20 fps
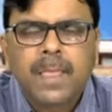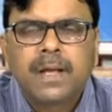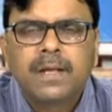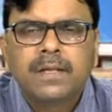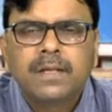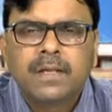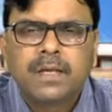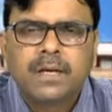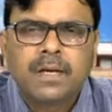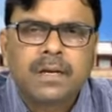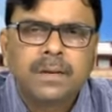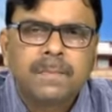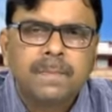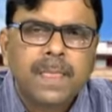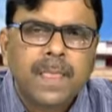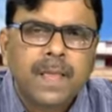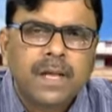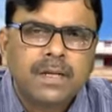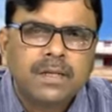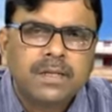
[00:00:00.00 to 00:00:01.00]
the
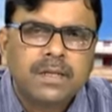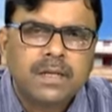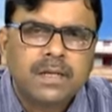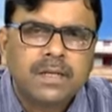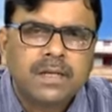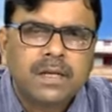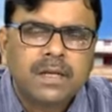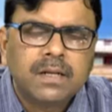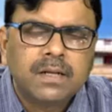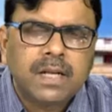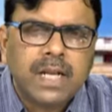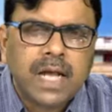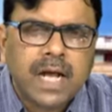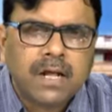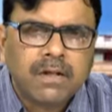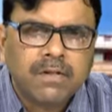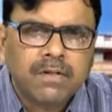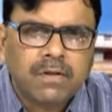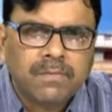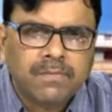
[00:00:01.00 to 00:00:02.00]
the, the
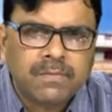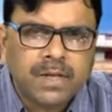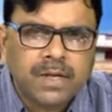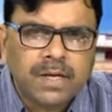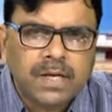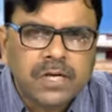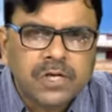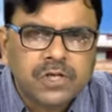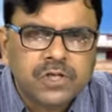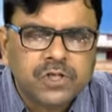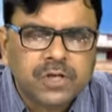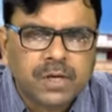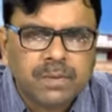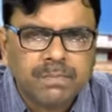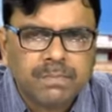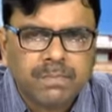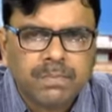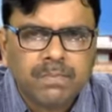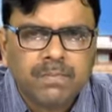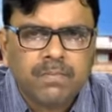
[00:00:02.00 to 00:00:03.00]
lack of the leadership
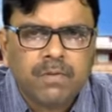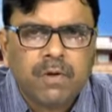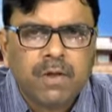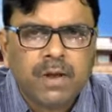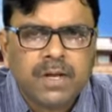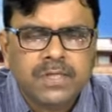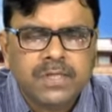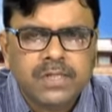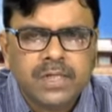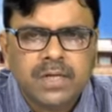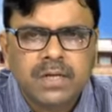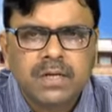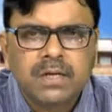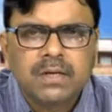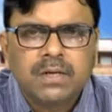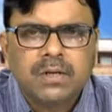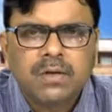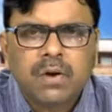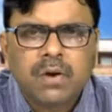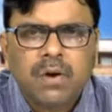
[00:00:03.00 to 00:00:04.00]
quality
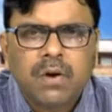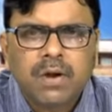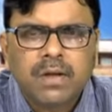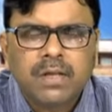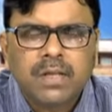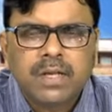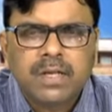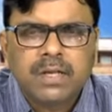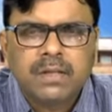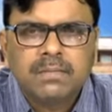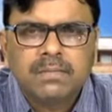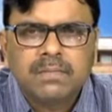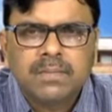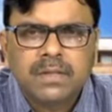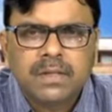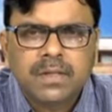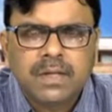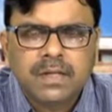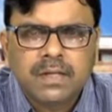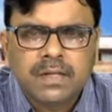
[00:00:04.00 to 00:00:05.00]
or the,
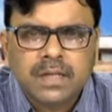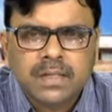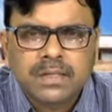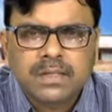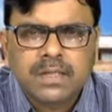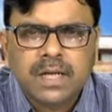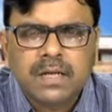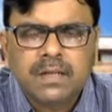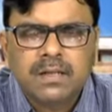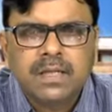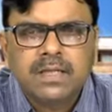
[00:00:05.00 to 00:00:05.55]
the this thing.